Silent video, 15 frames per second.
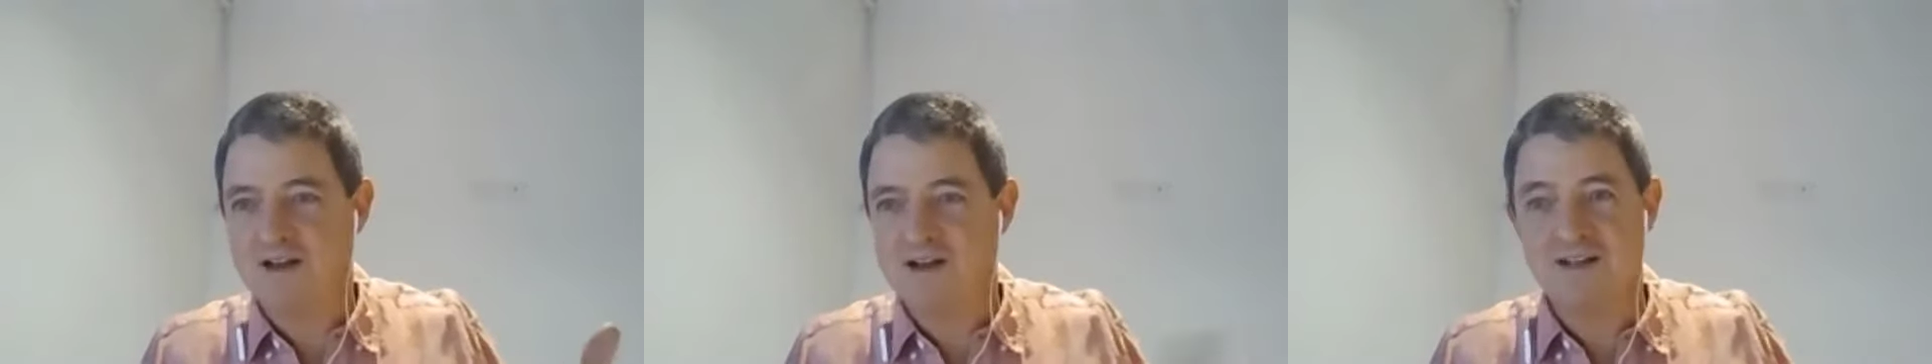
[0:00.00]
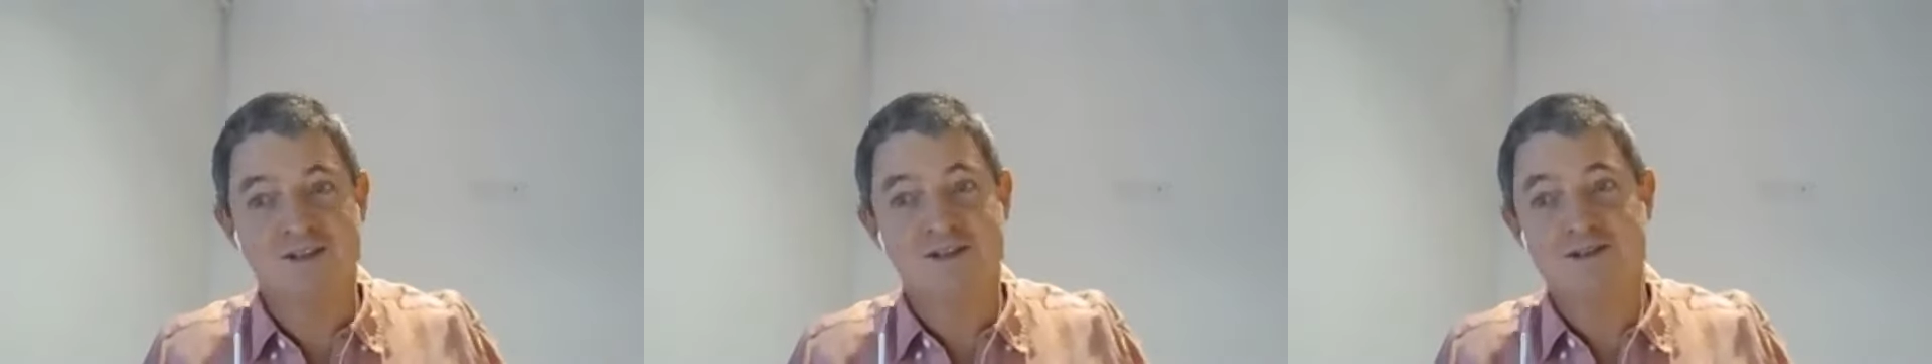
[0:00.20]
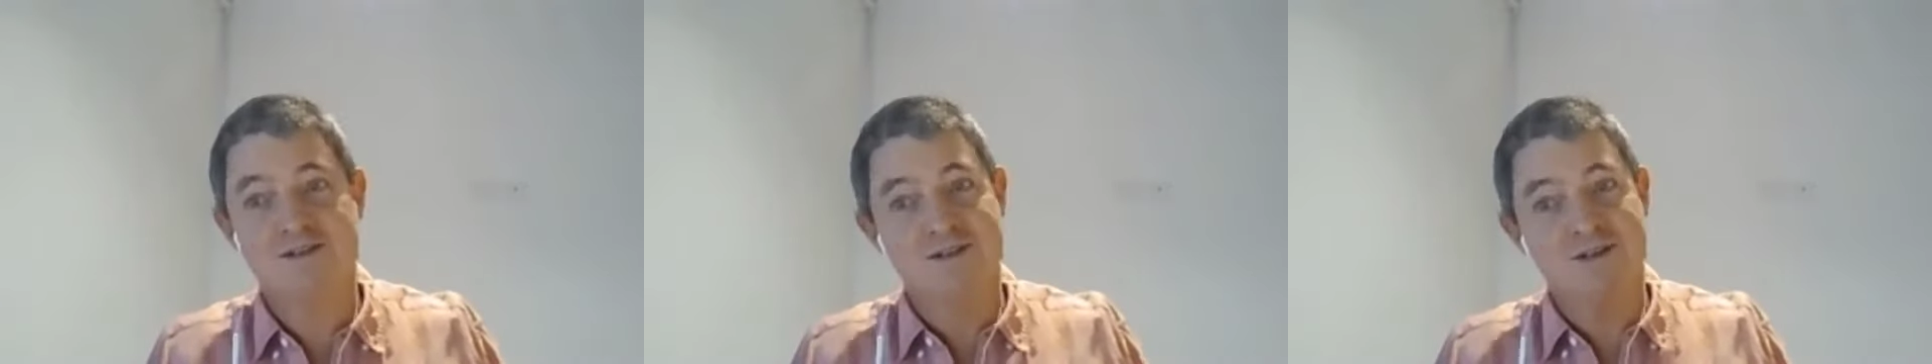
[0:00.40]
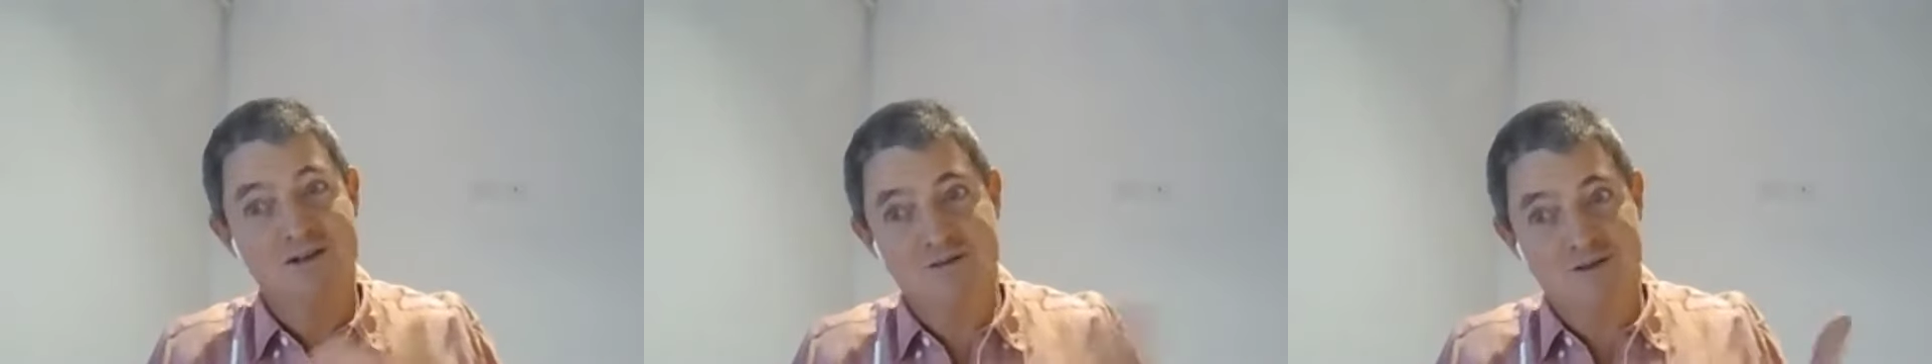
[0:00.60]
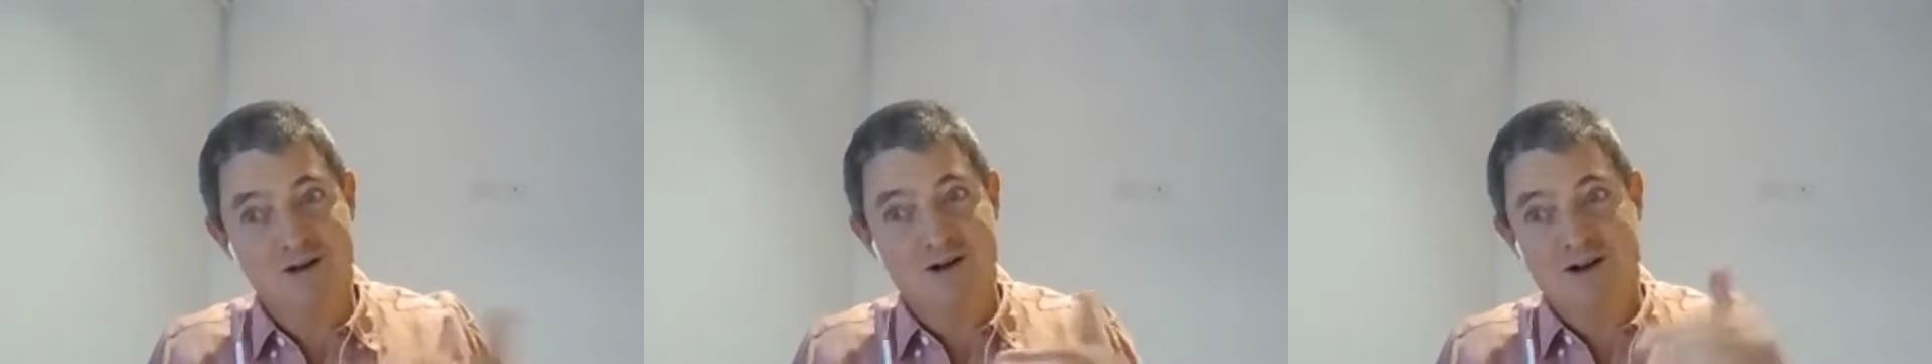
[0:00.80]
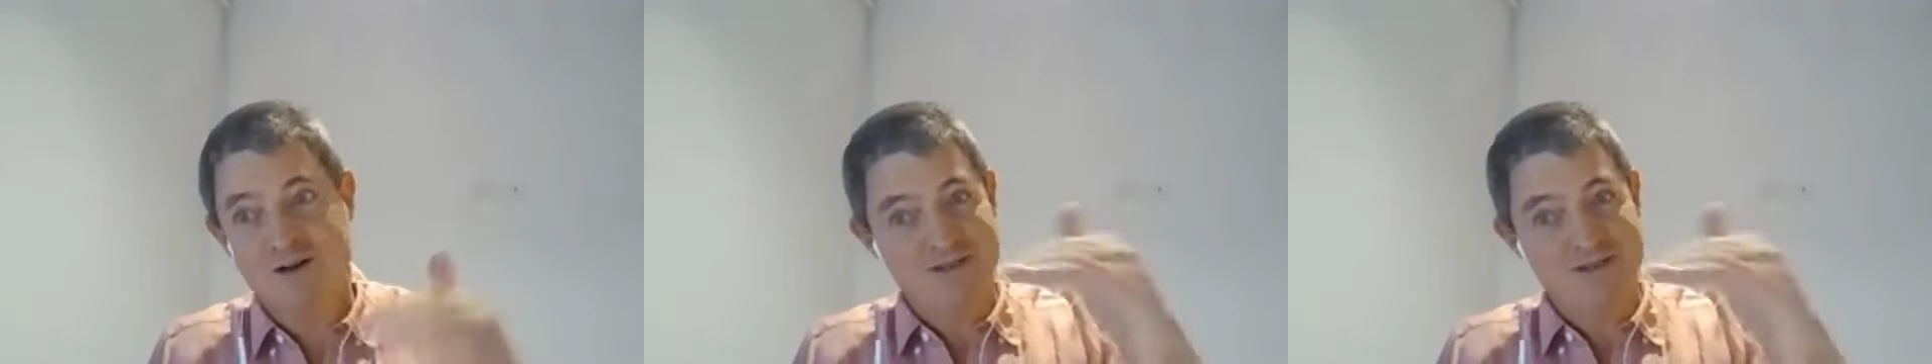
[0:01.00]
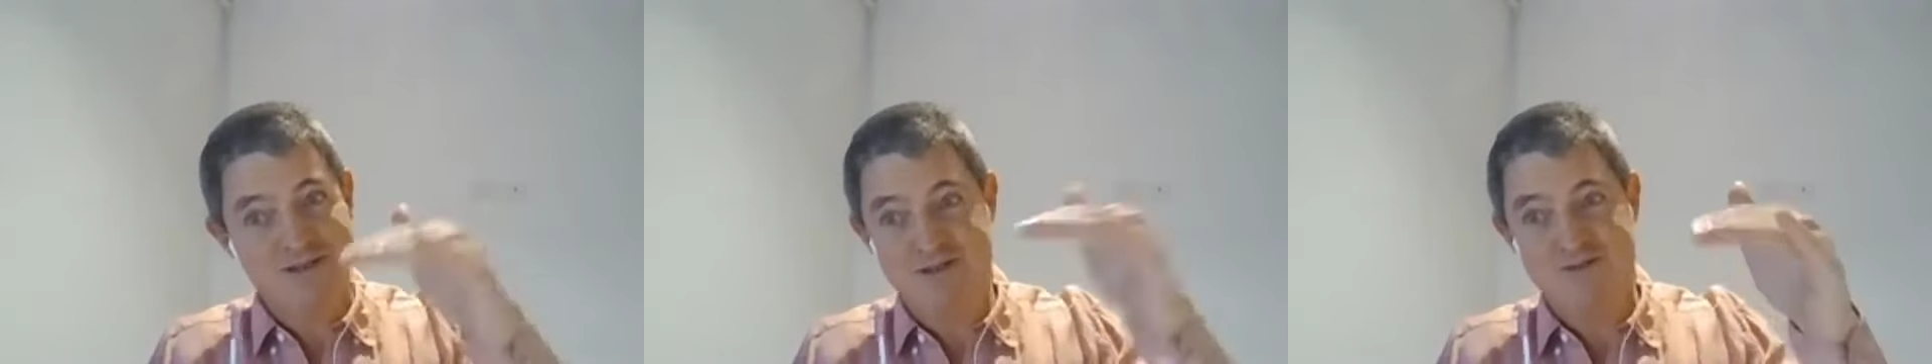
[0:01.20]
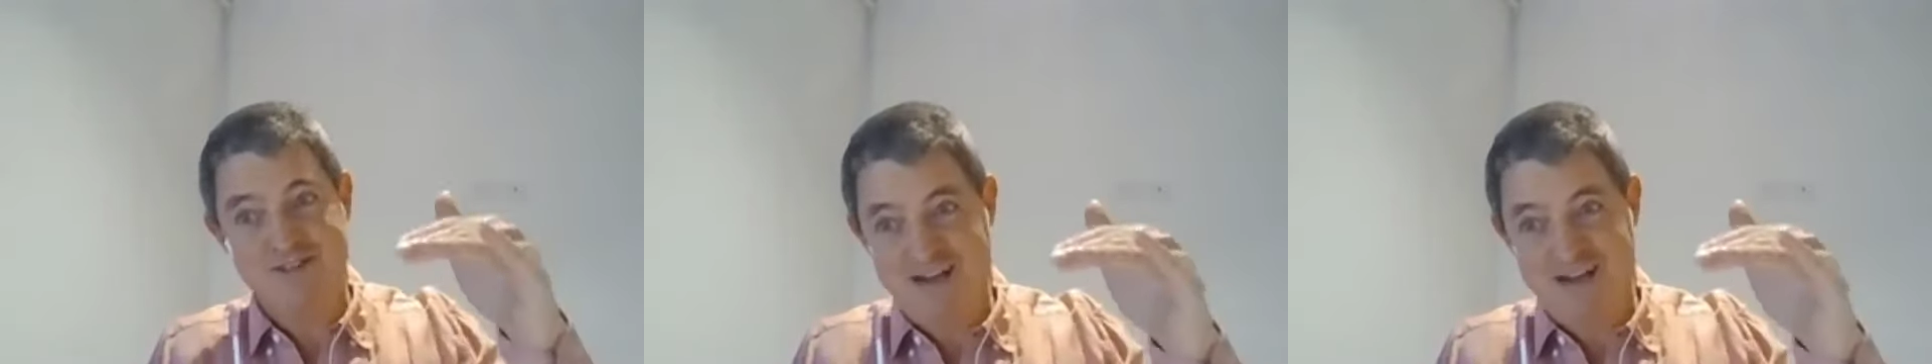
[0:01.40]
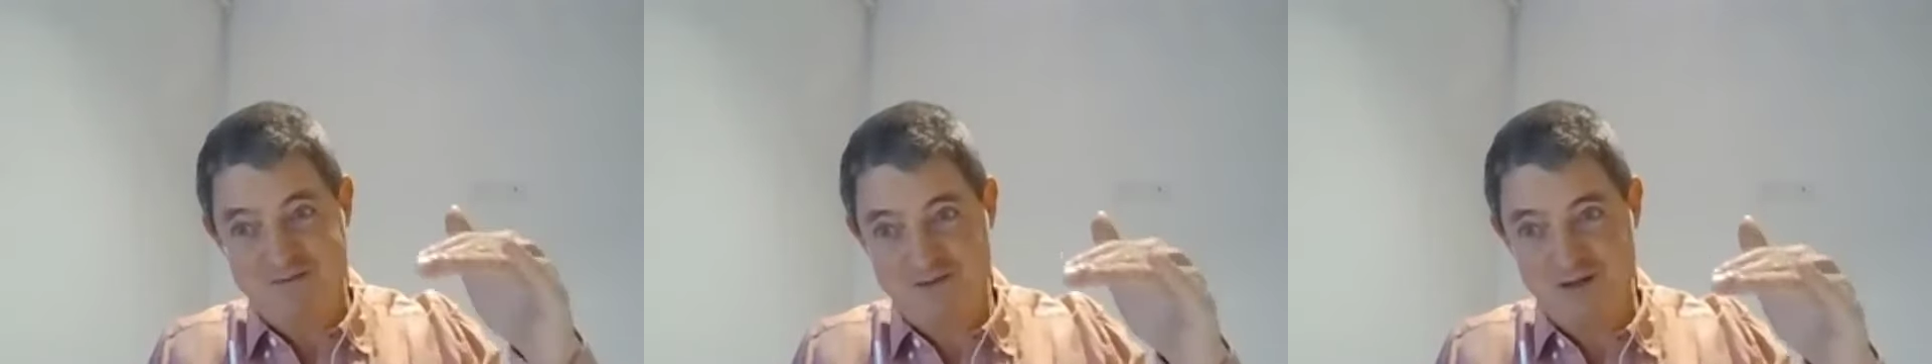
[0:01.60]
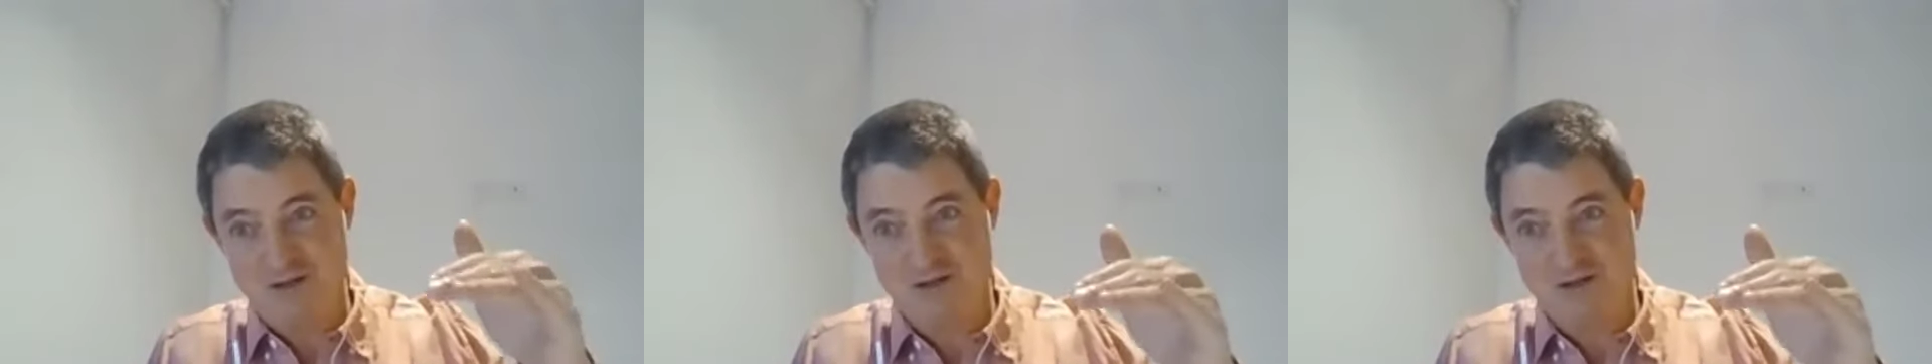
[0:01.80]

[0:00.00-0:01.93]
I just don't regard myself as average.